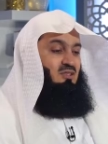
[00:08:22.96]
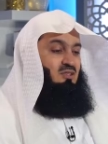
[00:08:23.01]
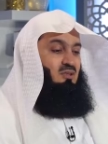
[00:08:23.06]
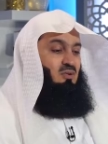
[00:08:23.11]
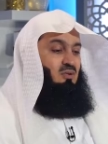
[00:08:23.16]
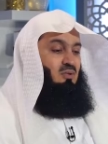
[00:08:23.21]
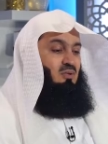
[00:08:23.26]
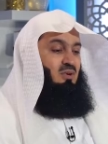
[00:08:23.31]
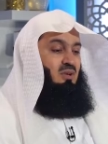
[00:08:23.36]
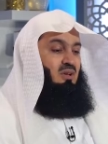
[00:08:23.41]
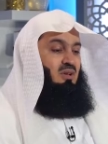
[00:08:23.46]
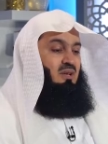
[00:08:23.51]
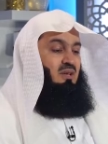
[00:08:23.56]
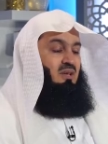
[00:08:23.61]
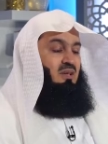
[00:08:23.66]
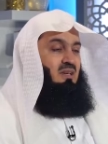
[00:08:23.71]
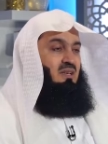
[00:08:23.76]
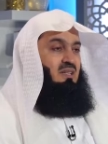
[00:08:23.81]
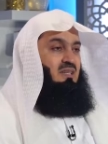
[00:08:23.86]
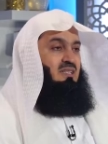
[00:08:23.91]
So
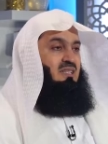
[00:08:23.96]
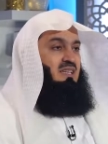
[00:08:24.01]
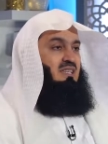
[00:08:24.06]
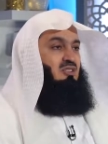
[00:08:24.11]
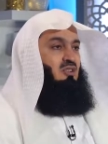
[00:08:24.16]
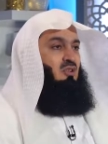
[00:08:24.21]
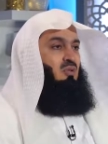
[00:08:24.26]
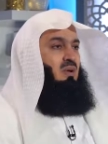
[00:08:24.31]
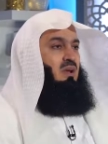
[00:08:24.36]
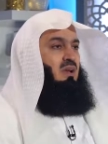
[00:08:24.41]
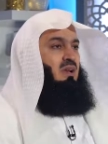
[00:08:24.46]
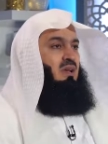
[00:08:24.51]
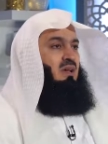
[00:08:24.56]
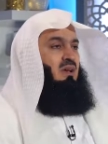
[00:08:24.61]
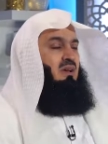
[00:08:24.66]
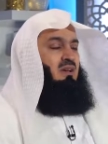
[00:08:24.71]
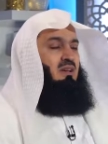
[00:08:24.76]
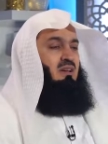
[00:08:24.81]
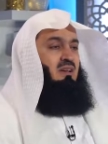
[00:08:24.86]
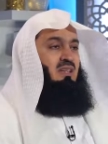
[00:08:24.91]
he says, Oh
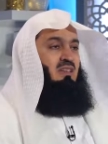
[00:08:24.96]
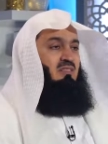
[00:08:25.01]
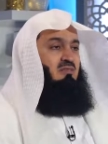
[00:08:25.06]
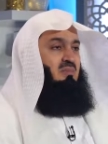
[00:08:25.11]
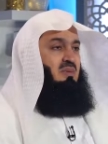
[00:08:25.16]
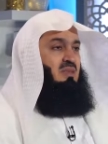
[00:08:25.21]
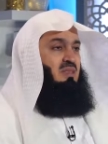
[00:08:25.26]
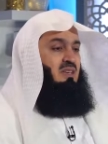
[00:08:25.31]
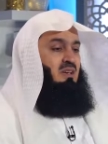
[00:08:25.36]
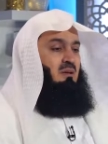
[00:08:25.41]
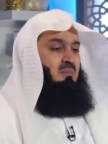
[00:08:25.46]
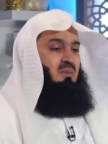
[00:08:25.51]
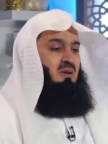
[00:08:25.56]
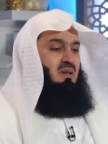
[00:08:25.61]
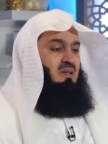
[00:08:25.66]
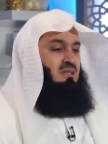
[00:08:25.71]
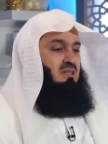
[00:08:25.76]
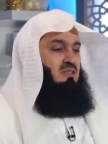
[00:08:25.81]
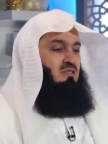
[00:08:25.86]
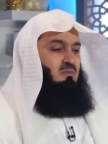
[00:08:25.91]
Allah, give me the
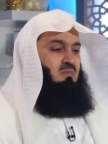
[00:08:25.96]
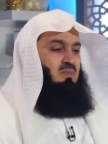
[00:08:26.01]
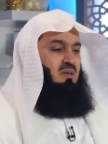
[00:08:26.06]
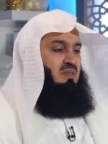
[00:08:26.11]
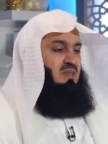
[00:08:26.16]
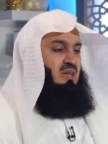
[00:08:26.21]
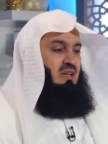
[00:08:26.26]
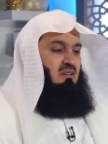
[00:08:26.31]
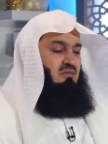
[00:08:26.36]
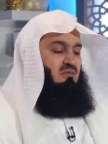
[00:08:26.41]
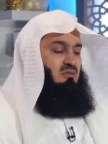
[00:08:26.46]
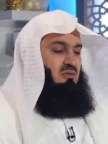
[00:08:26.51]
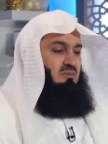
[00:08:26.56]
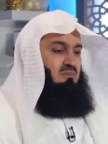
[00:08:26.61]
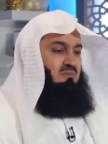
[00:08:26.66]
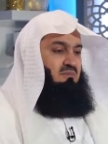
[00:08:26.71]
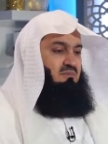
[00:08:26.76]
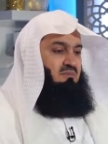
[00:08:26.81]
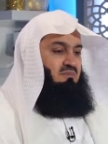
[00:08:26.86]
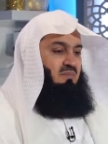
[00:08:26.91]
ability to be thankful.
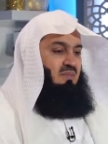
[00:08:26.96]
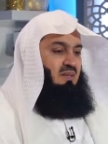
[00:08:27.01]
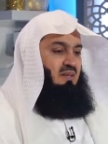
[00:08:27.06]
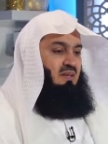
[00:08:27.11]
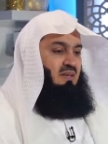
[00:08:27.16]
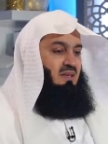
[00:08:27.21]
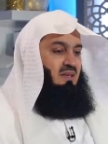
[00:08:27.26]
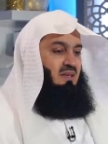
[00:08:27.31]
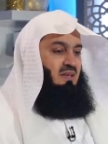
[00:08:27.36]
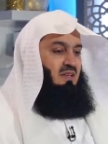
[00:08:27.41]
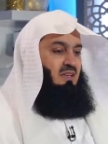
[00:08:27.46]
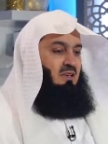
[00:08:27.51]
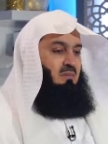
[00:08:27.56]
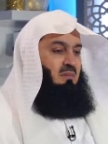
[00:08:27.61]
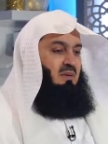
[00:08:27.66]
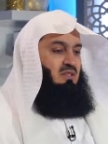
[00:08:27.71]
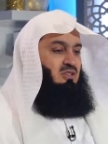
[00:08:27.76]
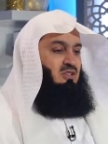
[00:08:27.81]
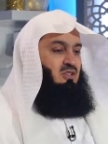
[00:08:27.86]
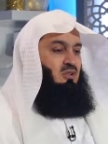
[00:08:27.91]

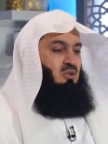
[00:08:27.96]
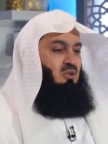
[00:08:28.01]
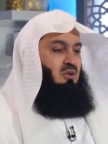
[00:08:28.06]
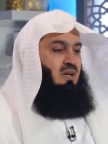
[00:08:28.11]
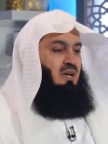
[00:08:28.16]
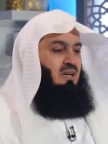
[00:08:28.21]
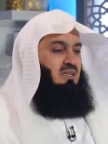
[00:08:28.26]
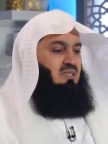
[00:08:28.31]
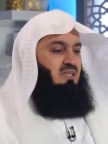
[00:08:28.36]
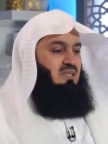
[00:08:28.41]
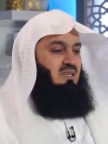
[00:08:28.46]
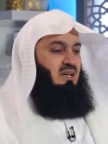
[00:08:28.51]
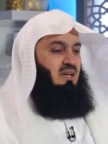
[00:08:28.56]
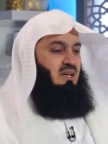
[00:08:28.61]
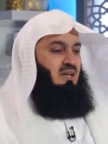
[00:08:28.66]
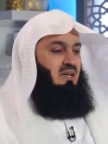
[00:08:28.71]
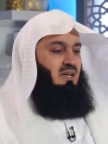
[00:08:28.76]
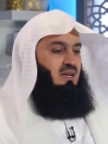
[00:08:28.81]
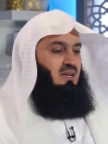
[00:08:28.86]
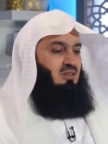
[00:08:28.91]
Imagine you're asking
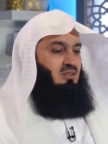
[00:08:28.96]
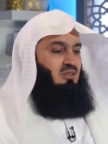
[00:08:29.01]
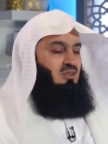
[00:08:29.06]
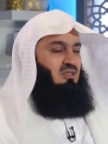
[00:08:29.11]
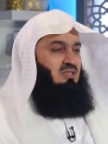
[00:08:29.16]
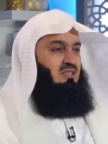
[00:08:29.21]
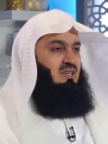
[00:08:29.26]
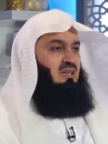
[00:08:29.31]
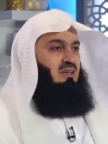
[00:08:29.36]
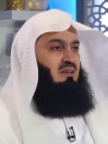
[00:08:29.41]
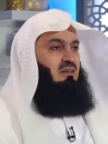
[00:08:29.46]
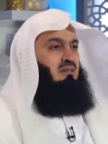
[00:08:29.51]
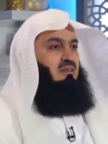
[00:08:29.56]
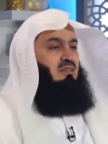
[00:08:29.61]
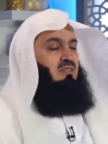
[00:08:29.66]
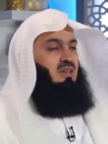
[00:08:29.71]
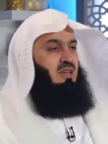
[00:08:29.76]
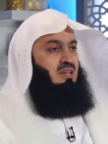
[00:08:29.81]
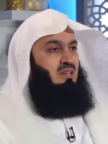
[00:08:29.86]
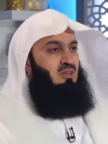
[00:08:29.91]
Allah, you're not saying,
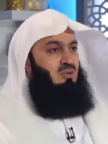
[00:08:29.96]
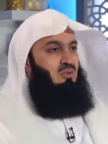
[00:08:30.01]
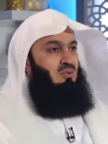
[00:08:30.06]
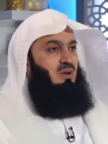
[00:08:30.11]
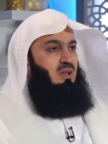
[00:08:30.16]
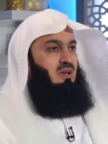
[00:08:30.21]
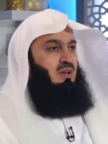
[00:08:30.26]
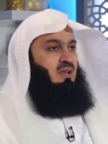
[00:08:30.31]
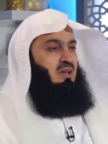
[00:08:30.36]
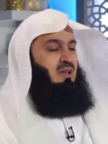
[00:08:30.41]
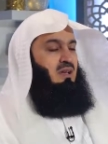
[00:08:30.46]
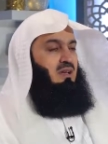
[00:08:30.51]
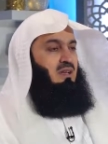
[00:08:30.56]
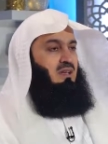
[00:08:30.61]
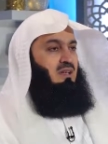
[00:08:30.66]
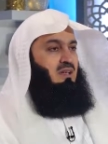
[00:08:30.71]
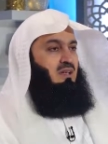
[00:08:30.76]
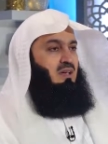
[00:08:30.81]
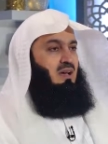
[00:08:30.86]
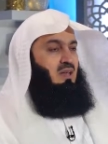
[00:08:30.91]
Thank you, Allah.
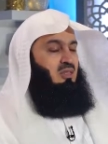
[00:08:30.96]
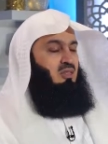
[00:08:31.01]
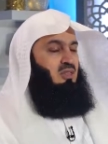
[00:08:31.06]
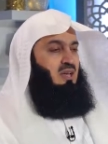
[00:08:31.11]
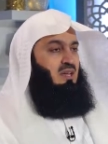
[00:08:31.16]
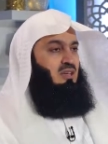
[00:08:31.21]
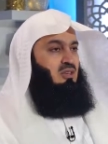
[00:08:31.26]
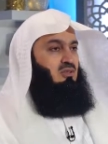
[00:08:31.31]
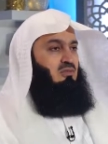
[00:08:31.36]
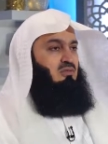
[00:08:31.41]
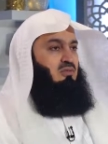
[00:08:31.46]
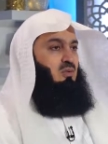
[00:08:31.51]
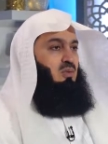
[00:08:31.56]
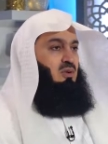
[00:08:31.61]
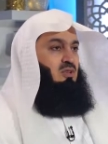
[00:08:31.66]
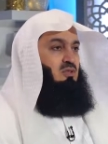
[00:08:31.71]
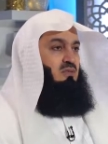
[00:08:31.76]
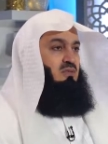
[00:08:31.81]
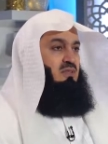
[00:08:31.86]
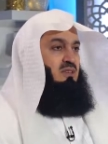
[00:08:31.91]
I thank you for
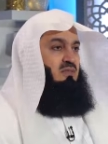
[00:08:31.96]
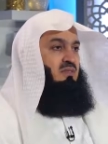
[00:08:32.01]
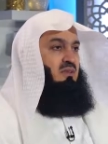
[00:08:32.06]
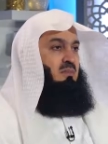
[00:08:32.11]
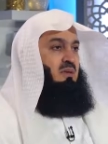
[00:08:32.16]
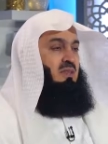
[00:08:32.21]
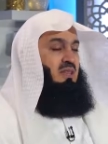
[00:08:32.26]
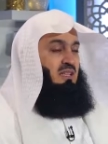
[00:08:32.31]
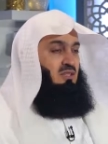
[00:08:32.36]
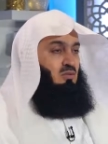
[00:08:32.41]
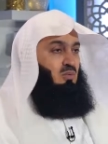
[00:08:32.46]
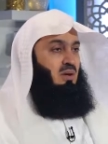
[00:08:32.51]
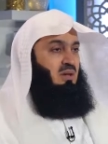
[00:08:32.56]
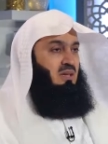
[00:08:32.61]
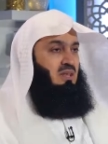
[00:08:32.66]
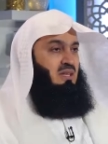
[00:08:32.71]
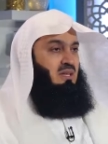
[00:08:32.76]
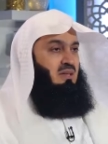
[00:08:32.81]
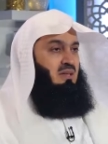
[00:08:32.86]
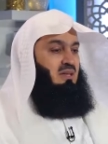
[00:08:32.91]
what you've given me. That's
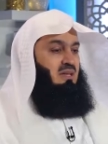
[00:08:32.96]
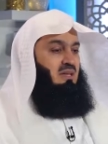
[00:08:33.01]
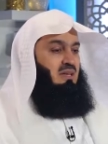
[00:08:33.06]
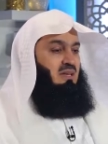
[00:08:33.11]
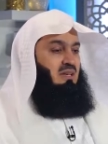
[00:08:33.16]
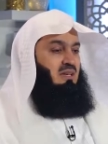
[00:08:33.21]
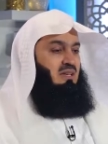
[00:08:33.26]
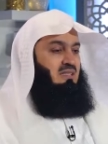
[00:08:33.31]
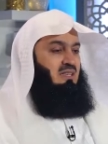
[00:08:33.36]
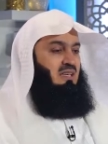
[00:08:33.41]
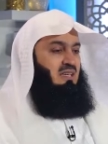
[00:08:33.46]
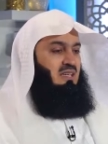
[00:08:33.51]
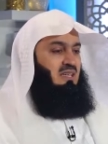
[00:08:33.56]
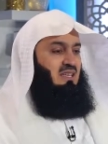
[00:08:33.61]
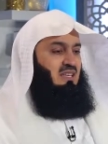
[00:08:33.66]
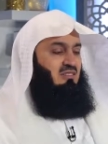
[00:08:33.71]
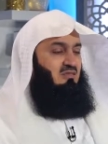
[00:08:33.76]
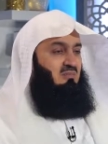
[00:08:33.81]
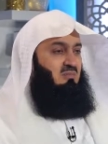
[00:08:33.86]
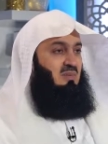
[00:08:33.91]
one thing. He's
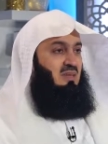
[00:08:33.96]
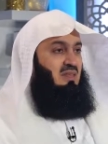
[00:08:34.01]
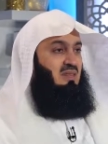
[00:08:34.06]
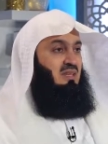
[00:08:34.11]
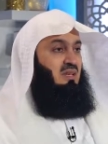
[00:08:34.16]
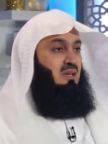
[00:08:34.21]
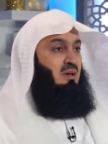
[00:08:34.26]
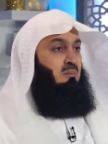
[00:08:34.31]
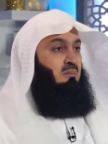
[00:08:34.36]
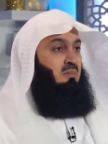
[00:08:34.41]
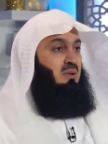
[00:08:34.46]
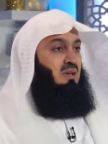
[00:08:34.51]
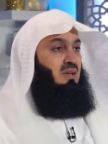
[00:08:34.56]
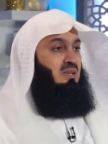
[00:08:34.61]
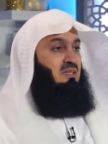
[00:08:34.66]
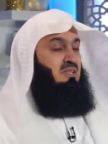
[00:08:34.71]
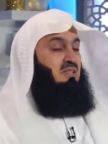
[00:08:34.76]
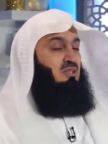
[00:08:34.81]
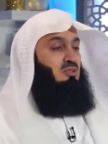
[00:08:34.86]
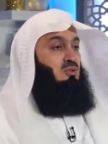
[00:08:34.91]
saying, give me the
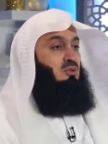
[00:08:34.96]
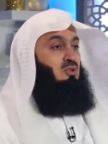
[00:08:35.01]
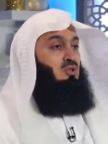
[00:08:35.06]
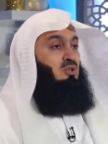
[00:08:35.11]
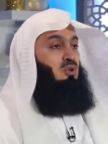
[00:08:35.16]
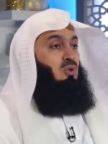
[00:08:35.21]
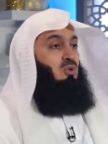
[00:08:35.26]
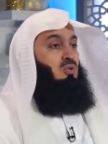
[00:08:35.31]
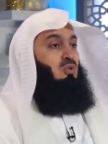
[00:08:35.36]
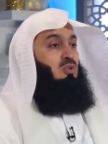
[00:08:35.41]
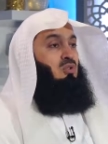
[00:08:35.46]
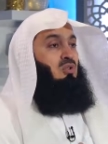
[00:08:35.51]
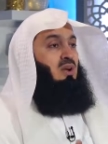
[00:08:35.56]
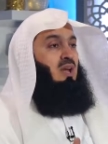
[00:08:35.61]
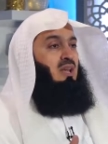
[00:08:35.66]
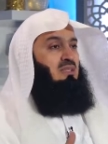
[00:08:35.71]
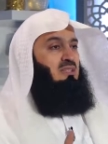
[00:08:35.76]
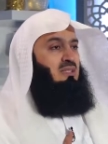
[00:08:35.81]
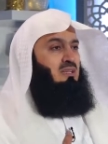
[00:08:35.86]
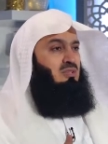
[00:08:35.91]
ability to show
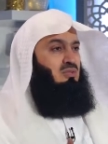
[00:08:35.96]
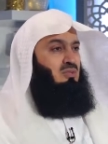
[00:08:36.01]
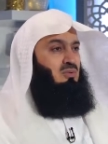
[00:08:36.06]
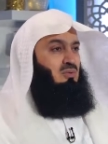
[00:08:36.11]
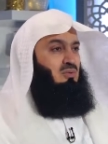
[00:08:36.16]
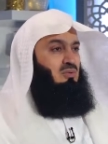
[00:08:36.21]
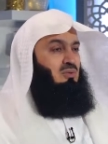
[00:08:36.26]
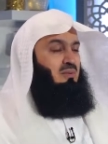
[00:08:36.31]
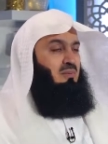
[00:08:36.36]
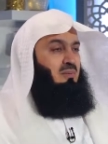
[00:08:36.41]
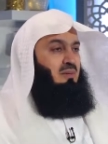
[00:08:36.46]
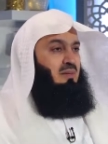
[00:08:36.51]
gratitude.